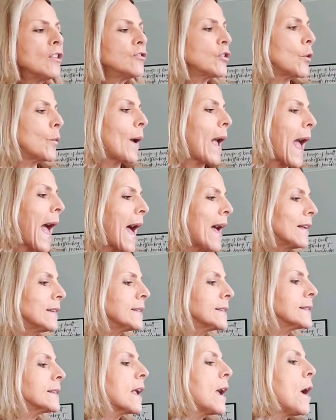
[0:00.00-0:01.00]
so
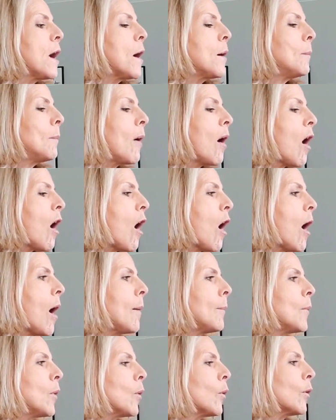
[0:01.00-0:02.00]
ask
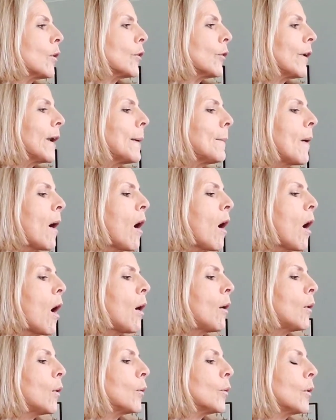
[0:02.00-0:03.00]
mom or
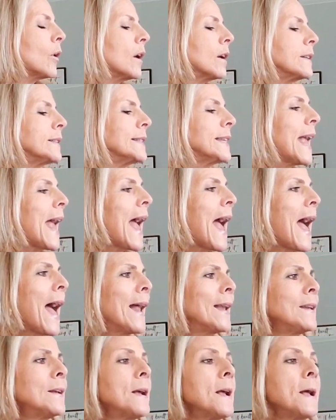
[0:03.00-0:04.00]
grandma or
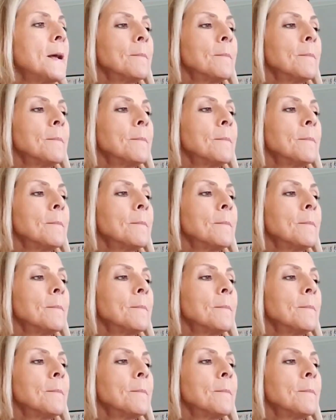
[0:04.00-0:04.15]
dad